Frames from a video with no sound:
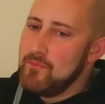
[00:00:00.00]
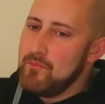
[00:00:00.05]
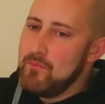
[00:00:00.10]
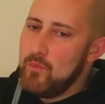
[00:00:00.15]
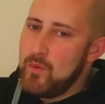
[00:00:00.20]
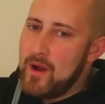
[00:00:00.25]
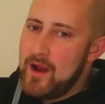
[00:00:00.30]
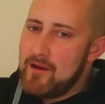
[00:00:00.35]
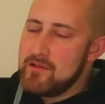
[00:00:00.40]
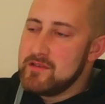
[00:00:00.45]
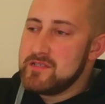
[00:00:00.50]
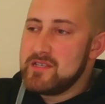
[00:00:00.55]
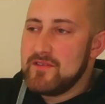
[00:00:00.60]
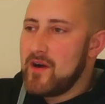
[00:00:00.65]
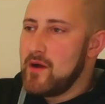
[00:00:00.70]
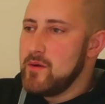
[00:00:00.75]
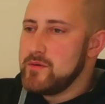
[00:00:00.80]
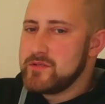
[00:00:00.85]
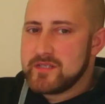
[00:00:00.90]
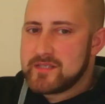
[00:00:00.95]
Whereas if
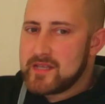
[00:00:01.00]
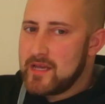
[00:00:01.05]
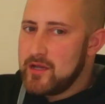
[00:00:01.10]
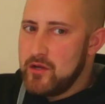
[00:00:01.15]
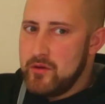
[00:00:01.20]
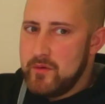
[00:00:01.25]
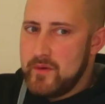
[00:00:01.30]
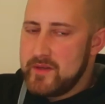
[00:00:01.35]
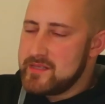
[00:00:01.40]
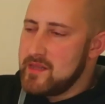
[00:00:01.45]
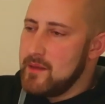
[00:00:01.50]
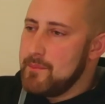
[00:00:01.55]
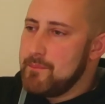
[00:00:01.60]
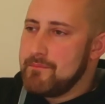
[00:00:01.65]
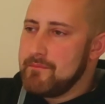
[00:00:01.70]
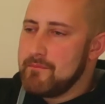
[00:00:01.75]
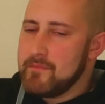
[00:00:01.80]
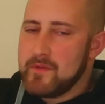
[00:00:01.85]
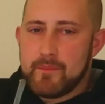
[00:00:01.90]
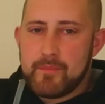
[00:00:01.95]
I was to say who is
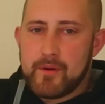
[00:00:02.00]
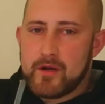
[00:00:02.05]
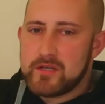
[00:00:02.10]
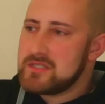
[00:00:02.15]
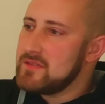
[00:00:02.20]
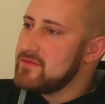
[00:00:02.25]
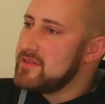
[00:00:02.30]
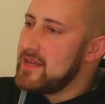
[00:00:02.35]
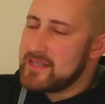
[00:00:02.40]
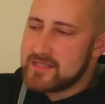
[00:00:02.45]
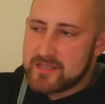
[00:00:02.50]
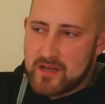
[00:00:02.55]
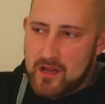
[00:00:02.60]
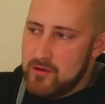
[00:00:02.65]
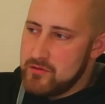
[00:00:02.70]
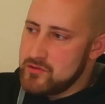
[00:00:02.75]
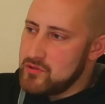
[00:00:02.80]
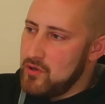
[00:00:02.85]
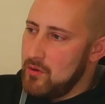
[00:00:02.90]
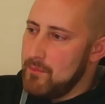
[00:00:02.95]
the boss of
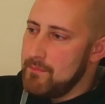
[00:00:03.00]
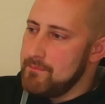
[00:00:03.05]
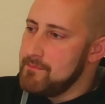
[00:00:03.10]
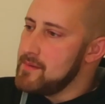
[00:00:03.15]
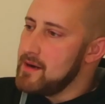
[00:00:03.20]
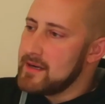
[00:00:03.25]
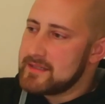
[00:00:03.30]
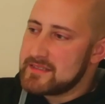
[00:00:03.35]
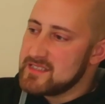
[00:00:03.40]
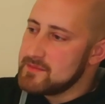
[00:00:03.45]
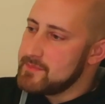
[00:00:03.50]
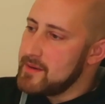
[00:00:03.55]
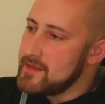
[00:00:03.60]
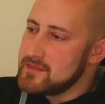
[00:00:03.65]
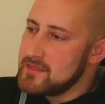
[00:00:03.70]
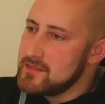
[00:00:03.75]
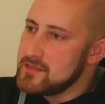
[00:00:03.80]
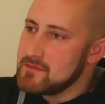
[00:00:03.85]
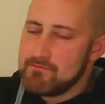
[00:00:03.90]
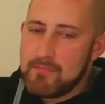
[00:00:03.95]
Tesco's or Marks and
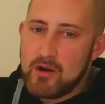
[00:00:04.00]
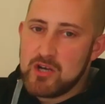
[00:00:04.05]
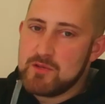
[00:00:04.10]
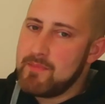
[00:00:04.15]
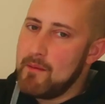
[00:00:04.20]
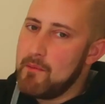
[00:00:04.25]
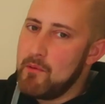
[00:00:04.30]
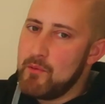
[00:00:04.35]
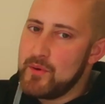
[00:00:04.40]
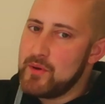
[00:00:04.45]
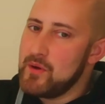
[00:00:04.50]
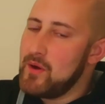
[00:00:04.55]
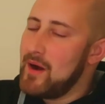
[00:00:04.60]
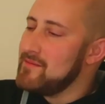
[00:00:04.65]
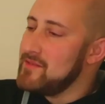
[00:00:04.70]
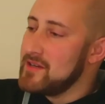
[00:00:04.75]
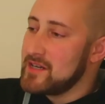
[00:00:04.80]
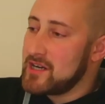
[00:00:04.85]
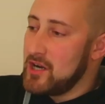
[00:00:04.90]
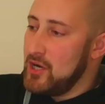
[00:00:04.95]
Spencer's, most people would not
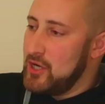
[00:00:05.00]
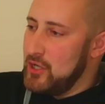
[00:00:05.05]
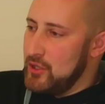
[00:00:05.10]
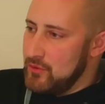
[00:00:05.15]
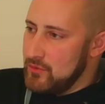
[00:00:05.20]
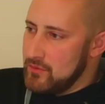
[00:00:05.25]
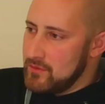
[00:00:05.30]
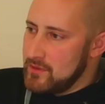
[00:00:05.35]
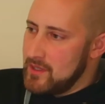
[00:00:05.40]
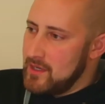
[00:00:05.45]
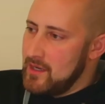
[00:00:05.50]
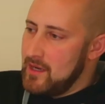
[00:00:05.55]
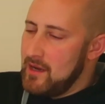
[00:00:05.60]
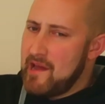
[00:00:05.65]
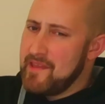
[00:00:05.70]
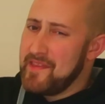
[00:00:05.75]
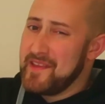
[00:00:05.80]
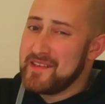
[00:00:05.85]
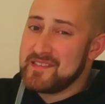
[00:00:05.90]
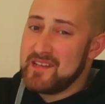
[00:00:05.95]
have a clue.
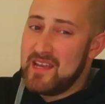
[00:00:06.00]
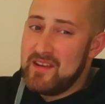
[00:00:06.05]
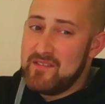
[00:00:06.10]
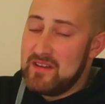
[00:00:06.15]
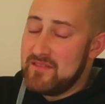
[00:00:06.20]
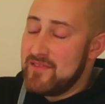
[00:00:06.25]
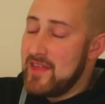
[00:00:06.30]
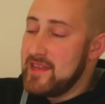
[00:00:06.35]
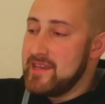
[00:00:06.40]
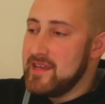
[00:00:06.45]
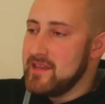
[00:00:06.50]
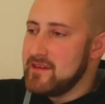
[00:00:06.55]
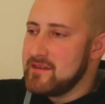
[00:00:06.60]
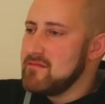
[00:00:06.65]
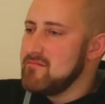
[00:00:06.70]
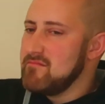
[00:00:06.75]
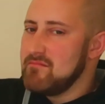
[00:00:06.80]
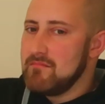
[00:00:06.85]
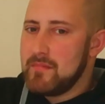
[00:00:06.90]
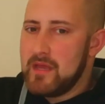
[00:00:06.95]
And this, even if they
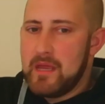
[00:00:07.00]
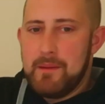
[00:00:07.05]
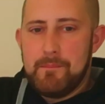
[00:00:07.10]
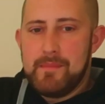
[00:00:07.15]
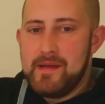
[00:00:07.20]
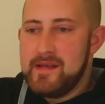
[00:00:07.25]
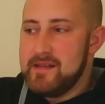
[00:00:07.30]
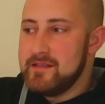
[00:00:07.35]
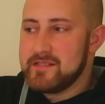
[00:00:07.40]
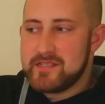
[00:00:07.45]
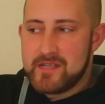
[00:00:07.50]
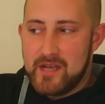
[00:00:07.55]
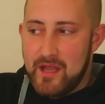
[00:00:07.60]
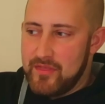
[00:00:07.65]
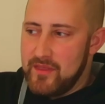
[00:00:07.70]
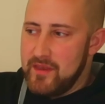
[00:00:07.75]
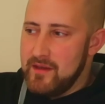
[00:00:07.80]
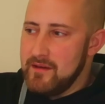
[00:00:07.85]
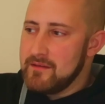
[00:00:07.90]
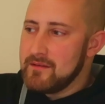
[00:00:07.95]
did, it means
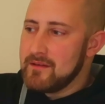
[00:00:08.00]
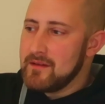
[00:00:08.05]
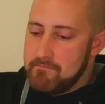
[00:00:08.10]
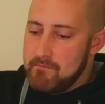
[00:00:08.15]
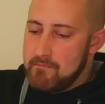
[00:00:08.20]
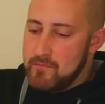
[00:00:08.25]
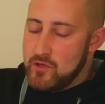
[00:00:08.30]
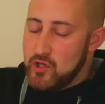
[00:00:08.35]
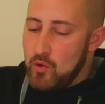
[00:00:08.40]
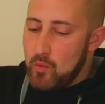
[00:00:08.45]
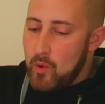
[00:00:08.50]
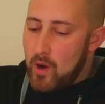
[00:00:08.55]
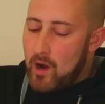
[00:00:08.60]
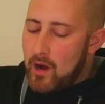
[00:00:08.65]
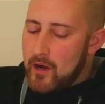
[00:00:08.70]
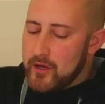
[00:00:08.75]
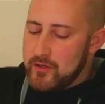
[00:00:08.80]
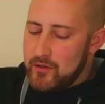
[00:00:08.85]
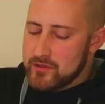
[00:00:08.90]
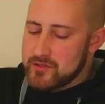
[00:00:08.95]
nothing. You
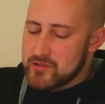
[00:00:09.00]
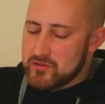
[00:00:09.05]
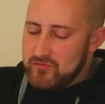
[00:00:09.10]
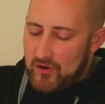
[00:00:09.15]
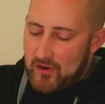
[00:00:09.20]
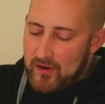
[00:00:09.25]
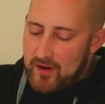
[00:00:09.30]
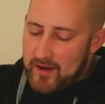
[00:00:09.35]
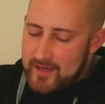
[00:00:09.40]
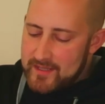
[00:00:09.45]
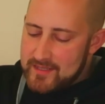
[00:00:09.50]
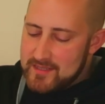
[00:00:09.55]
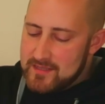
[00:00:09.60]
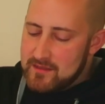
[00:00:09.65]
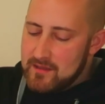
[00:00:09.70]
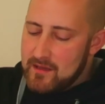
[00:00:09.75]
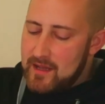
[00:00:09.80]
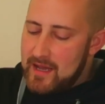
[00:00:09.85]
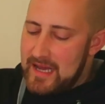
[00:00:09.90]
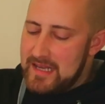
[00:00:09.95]
are your
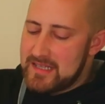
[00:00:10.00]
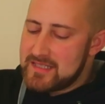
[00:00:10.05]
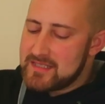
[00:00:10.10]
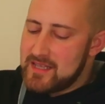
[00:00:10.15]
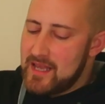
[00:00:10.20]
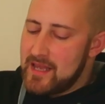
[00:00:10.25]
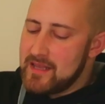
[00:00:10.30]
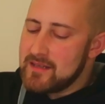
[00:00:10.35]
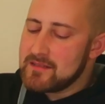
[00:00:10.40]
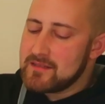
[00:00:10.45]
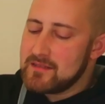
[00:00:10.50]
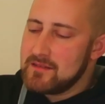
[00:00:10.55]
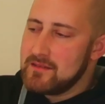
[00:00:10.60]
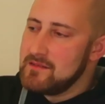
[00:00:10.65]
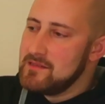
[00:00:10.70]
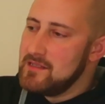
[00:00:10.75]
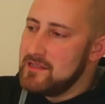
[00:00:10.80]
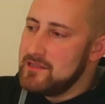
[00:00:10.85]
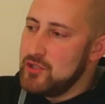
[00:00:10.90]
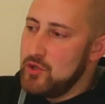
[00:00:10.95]
strongest asset,
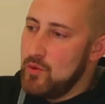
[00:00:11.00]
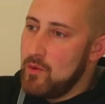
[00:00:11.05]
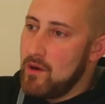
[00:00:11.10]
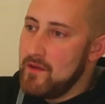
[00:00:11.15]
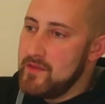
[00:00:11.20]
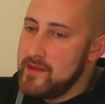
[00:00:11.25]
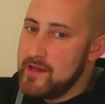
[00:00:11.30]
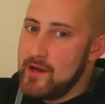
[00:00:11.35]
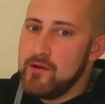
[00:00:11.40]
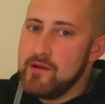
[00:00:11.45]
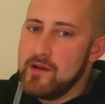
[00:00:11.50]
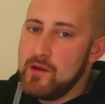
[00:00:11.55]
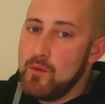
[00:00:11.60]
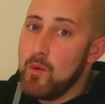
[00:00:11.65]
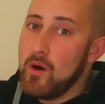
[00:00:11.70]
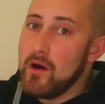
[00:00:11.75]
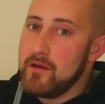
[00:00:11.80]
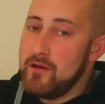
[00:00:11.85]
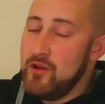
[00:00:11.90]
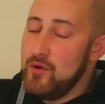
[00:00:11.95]
and you are the only
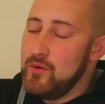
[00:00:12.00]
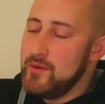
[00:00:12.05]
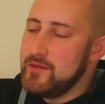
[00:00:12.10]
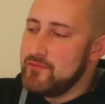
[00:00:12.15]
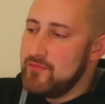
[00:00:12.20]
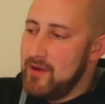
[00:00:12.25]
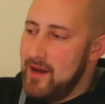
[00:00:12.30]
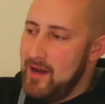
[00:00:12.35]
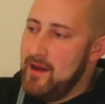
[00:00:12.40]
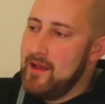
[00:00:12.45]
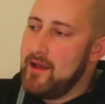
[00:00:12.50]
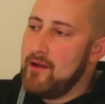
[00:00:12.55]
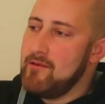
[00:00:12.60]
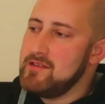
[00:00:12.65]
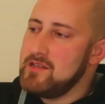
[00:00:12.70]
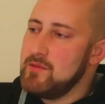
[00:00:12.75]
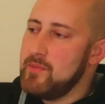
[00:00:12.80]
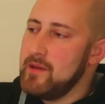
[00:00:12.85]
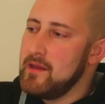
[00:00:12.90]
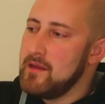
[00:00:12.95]
one who is really
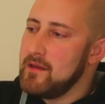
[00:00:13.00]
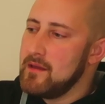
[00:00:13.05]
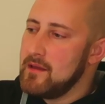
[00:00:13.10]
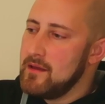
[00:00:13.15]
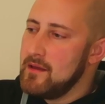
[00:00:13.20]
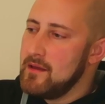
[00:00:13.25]
going to be